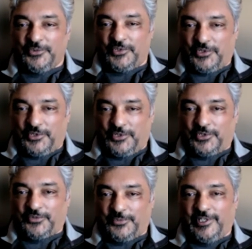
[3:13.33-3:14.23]
with a girl
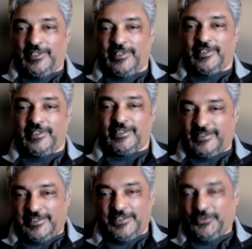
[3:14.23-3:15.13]
from India,
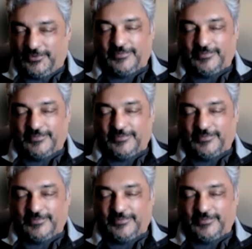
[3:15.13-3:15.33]
and, you know,